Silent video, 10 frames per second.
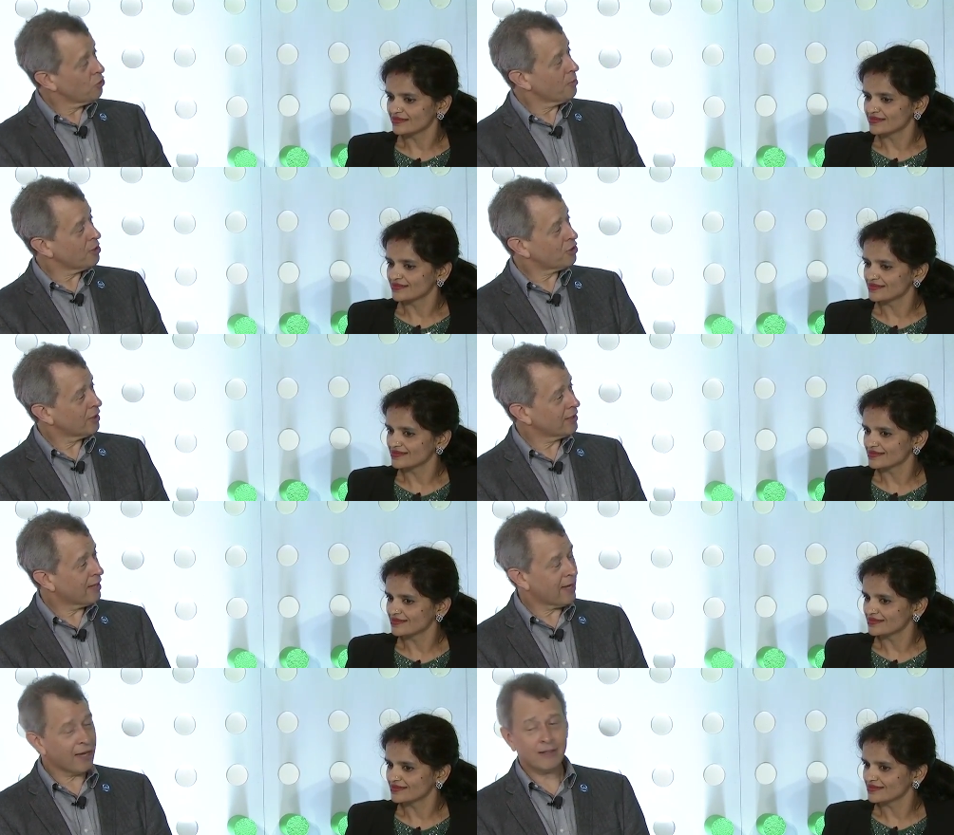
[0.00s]
Speaker 1: were
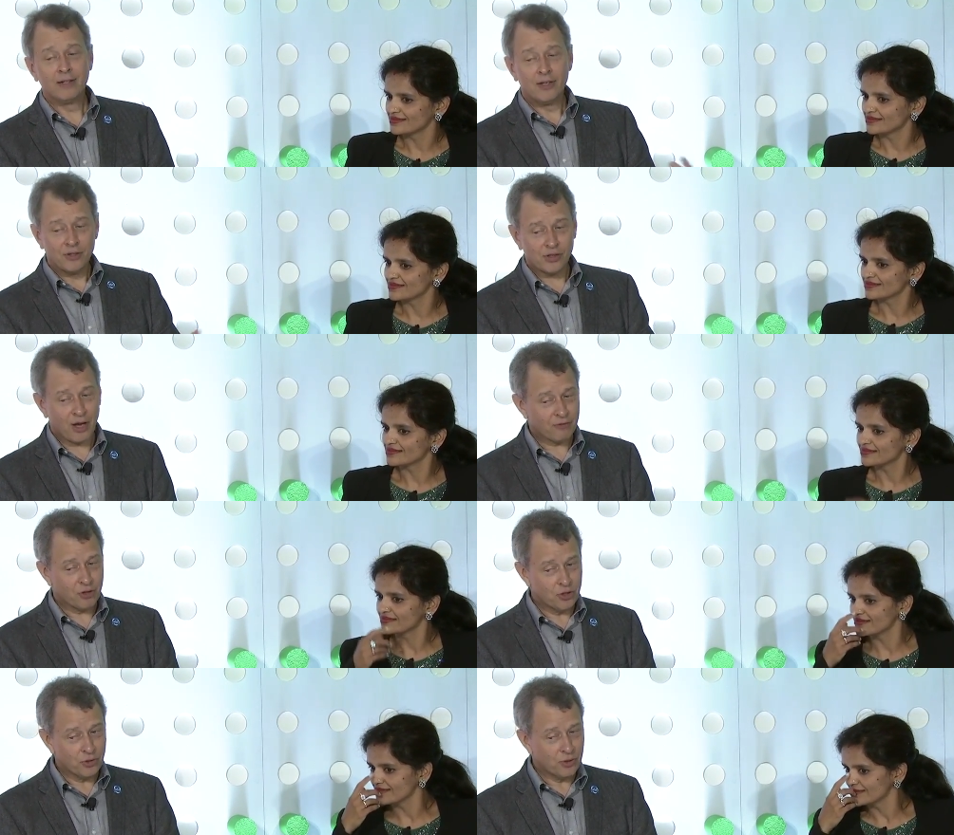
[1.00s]
mentioning that this
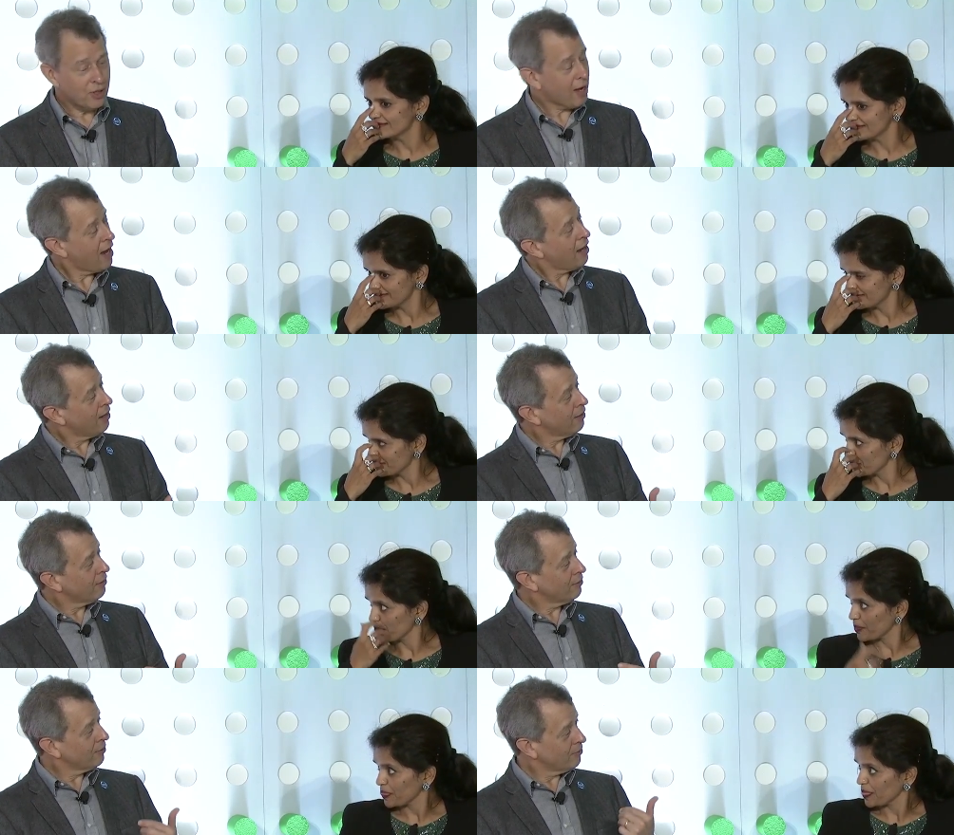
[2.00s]
afternoon,
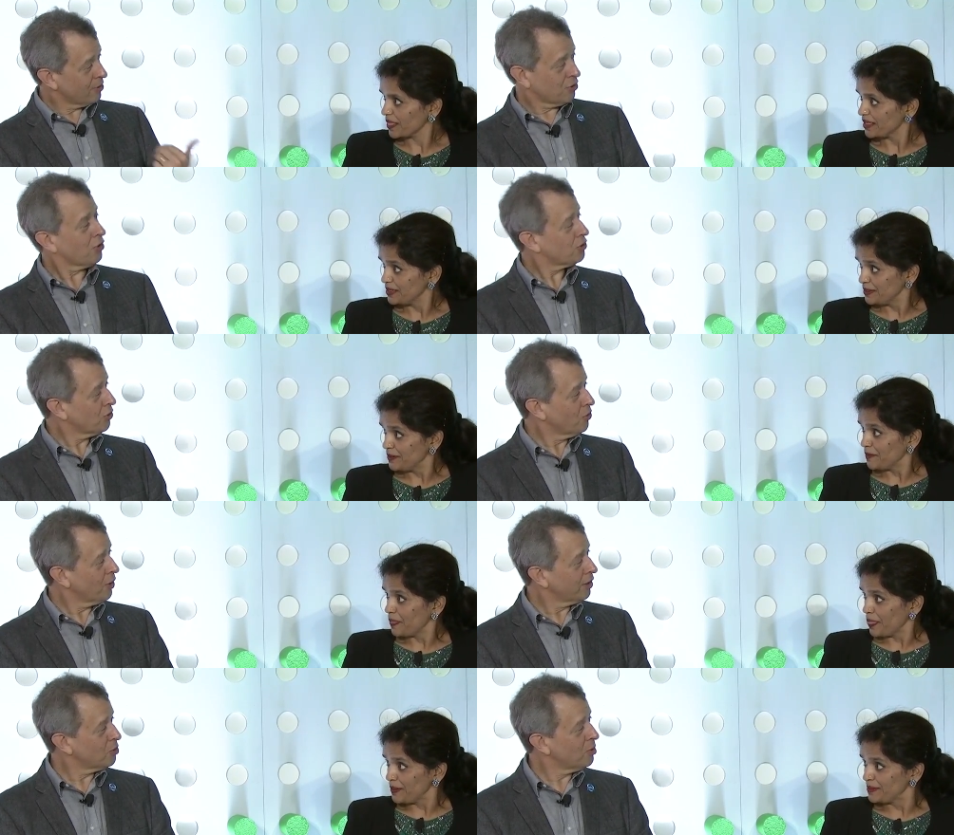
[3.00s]
uh, there's also
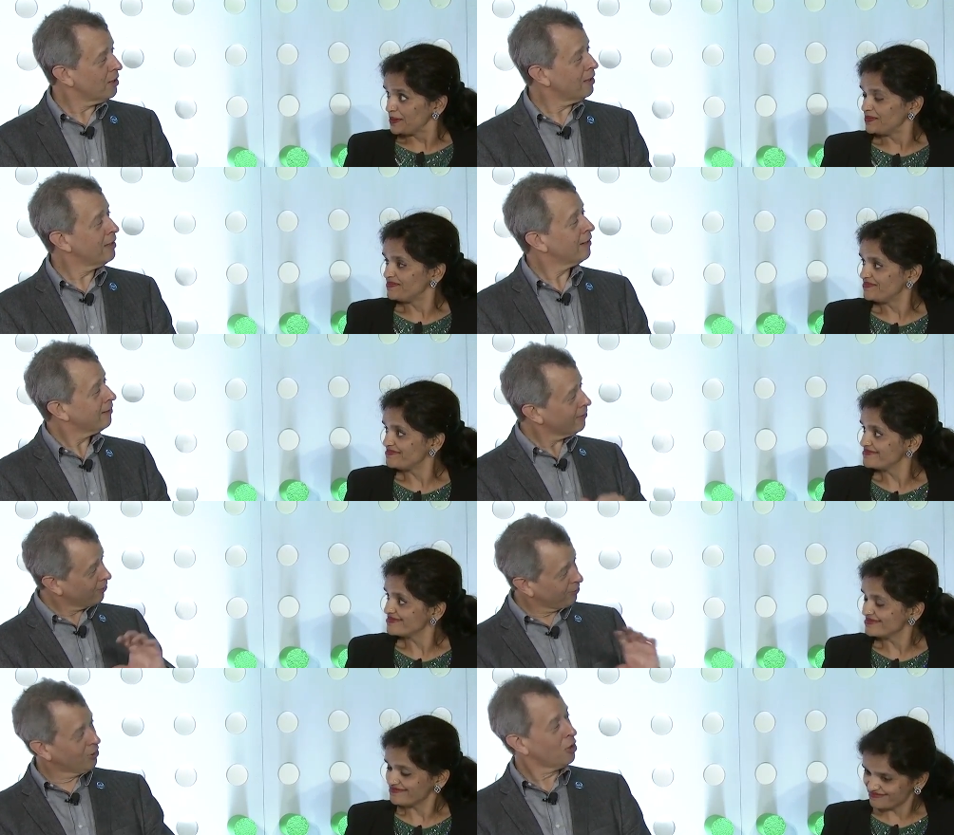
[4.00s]
going to be uh,
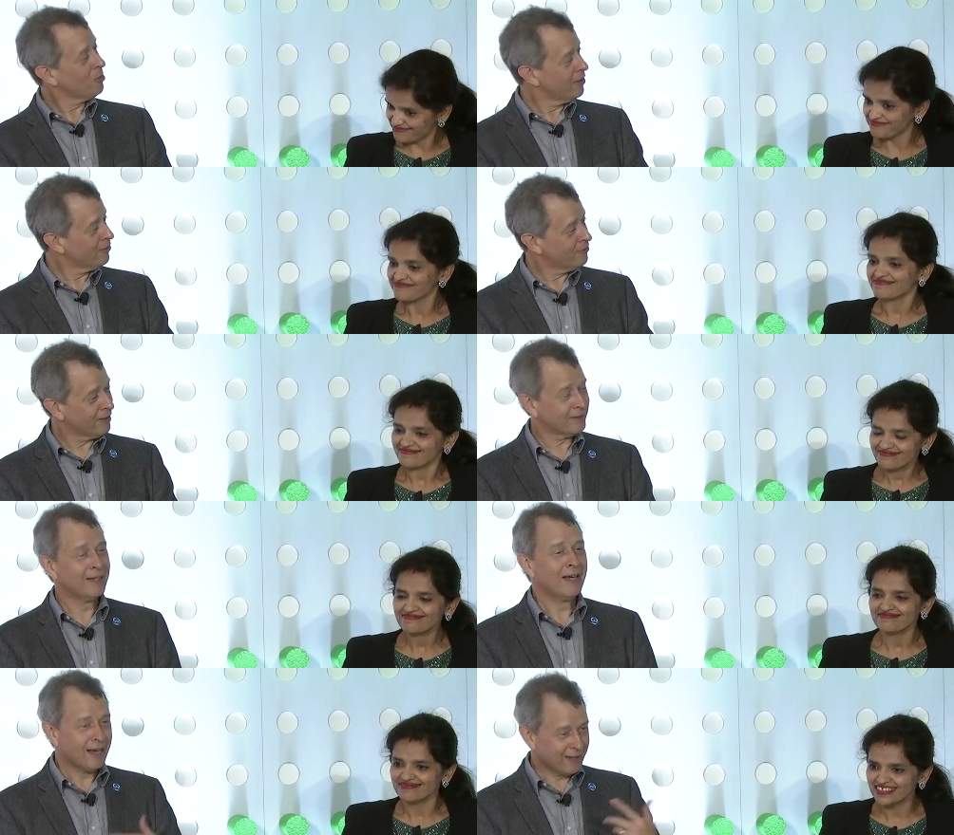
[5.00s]
a little bit of a,
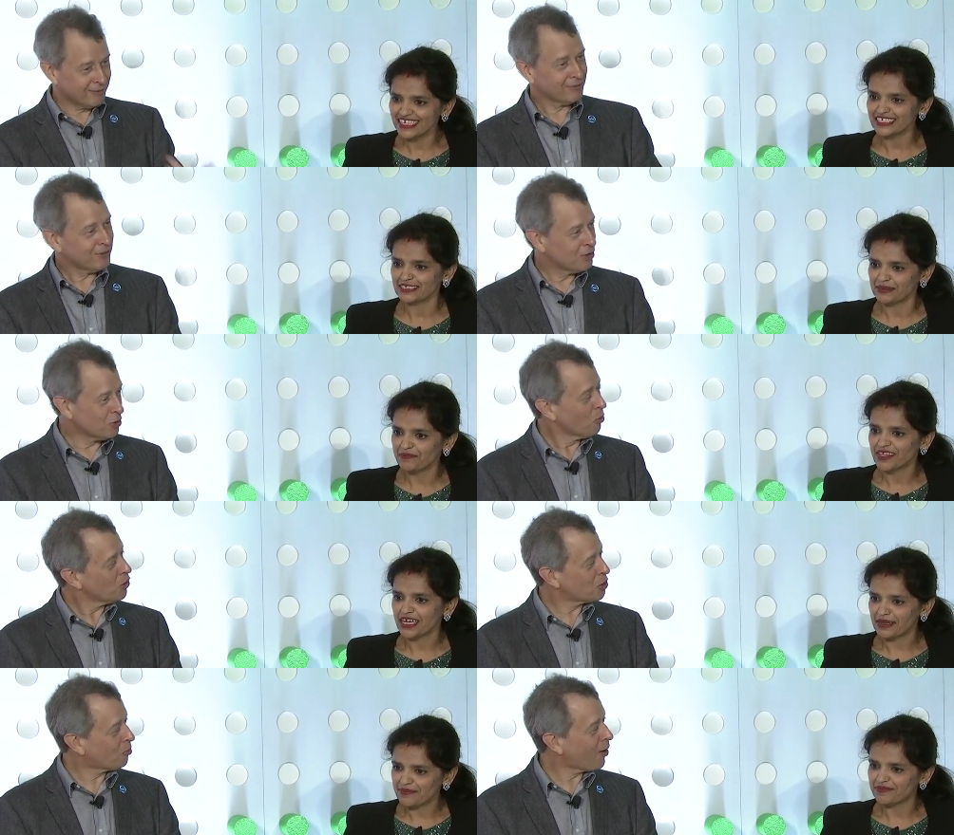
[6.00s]
uh,
Speaker 2: yes. some
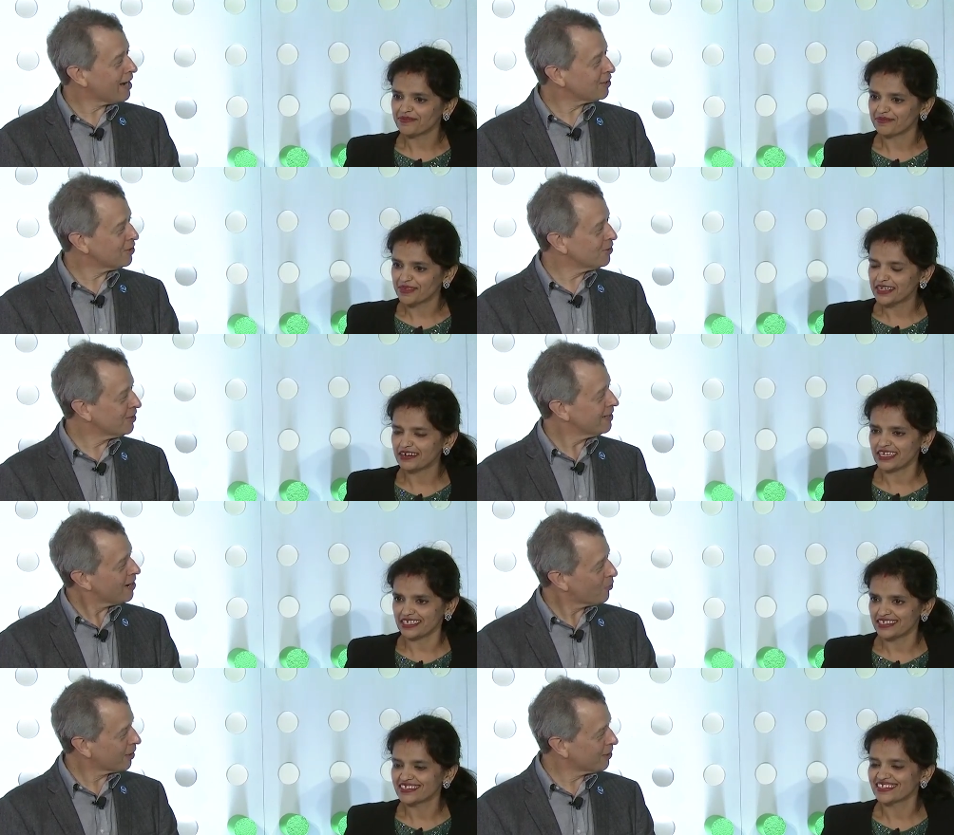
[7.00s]
more
Speaker 1: surprises
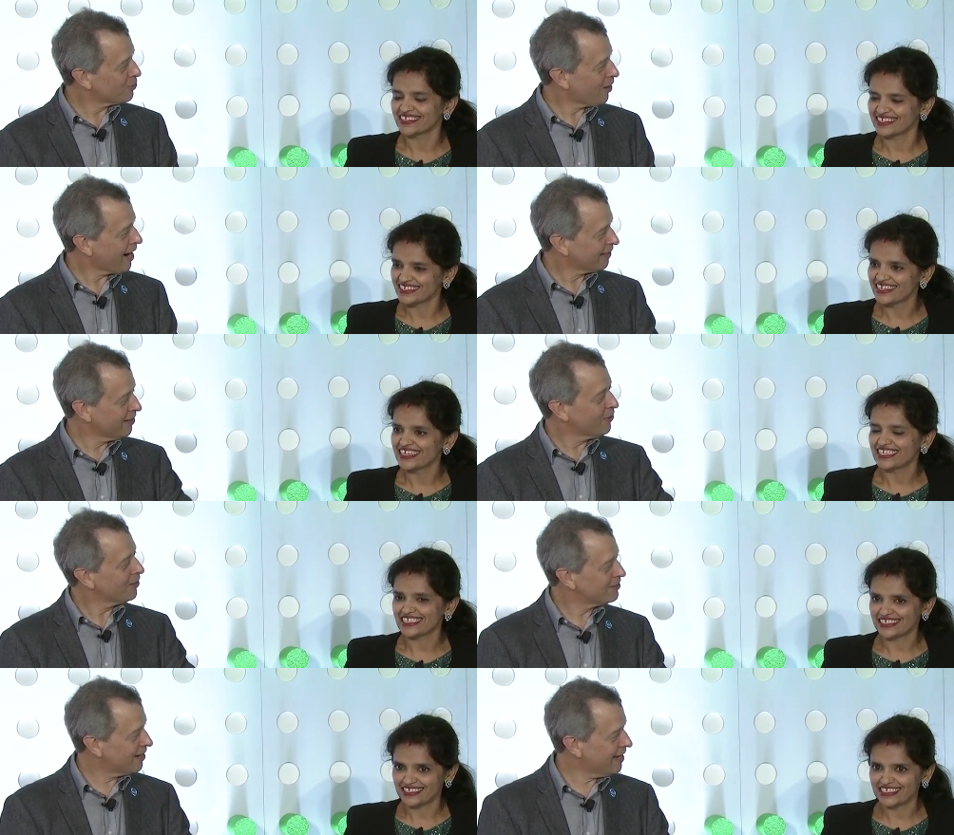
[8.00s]
right. in the networking track
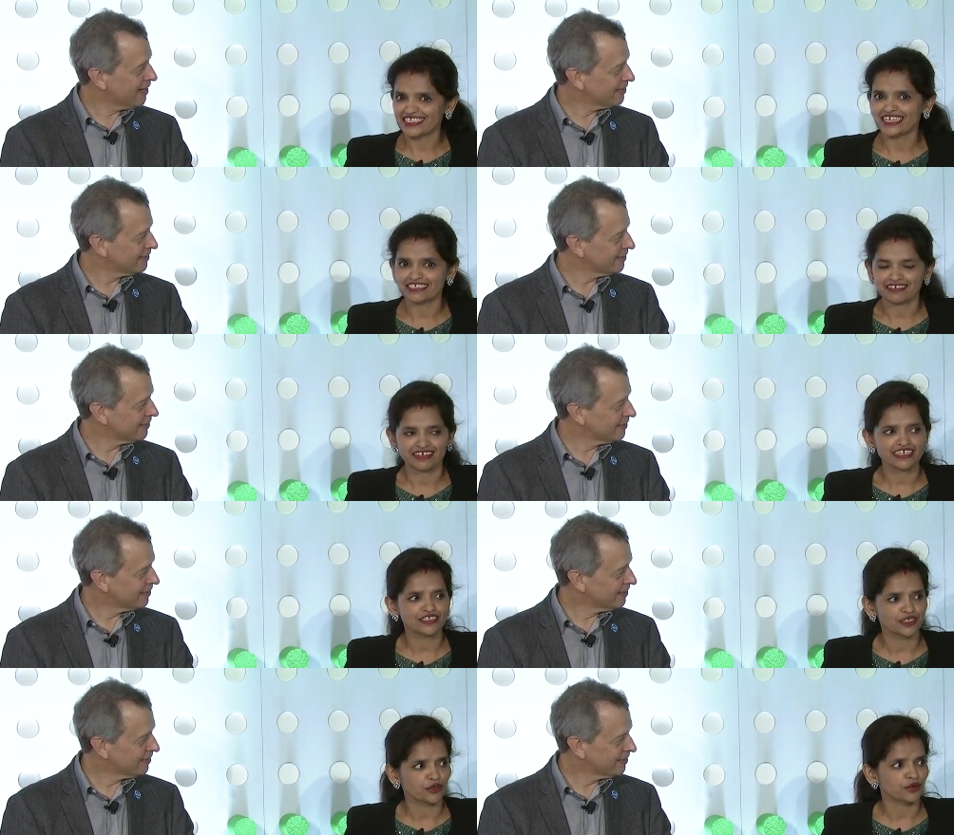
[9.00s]
later on today.
Speaker 2: That's
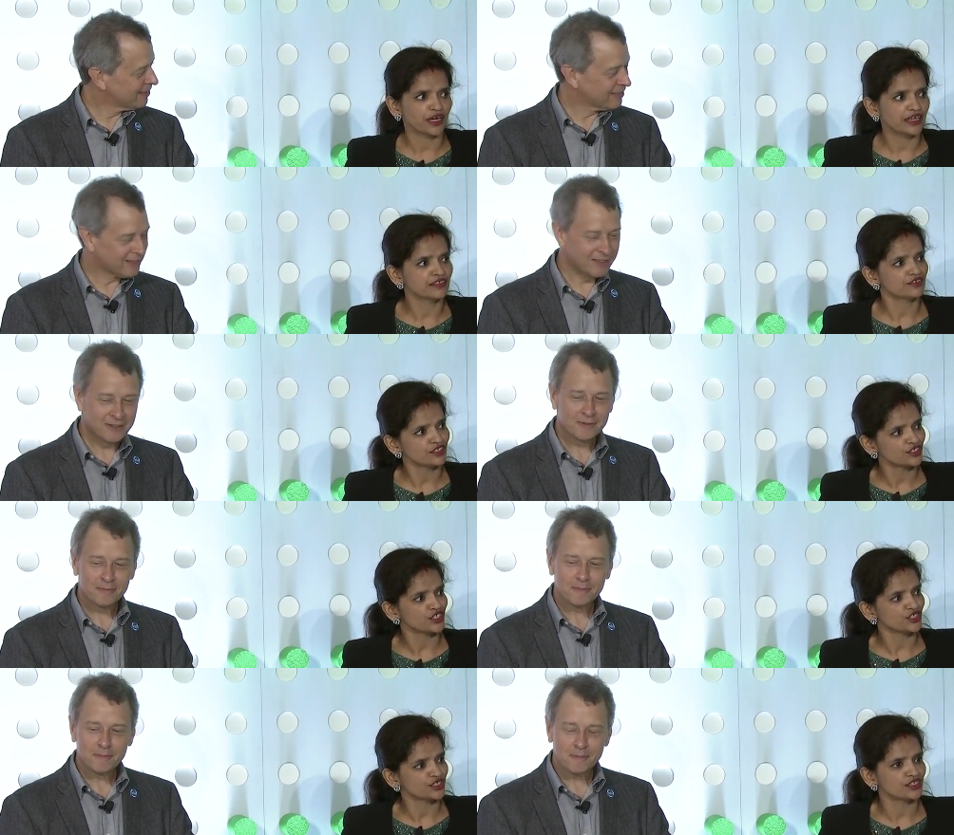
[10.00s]
correct. So uh, there's a
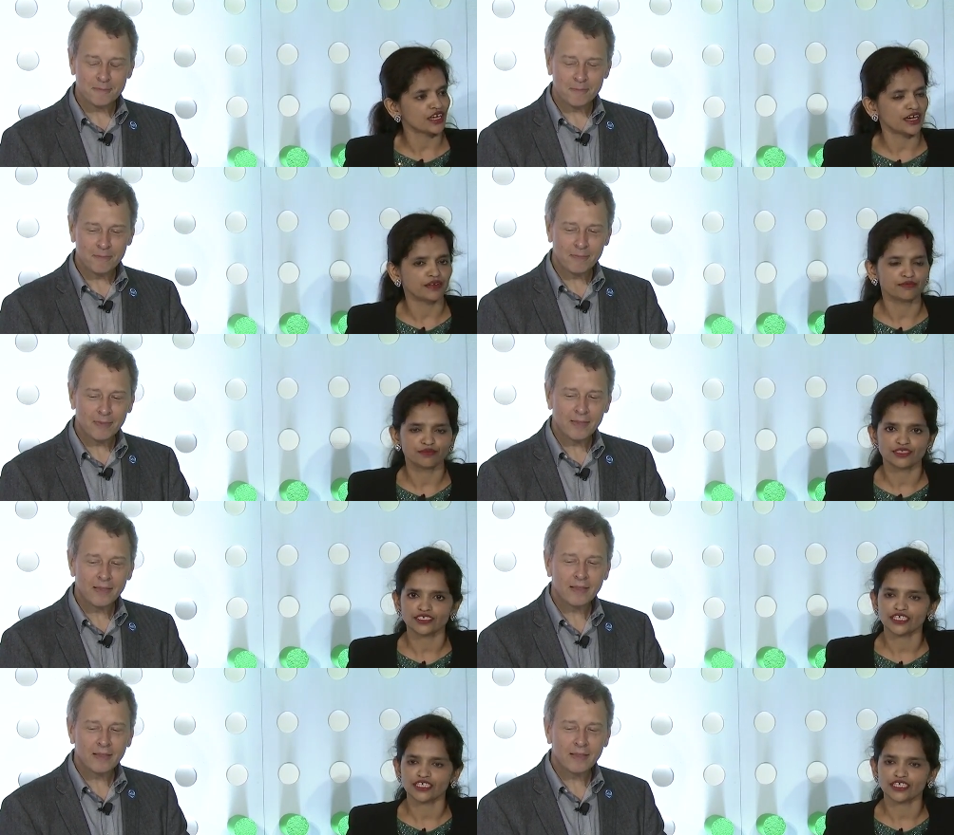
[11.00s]
session this,